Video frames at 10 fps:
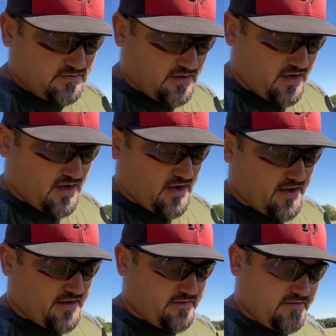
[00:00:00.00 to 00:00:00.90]

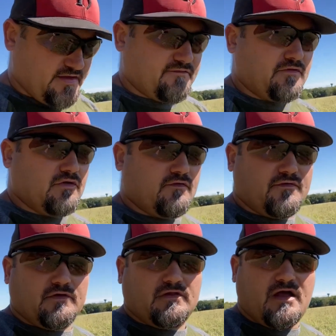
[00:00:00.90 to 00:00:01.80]
I in-furrow
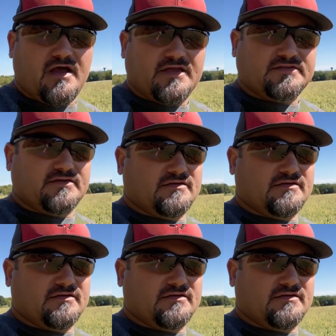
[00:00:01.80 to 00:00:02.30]
fertilized.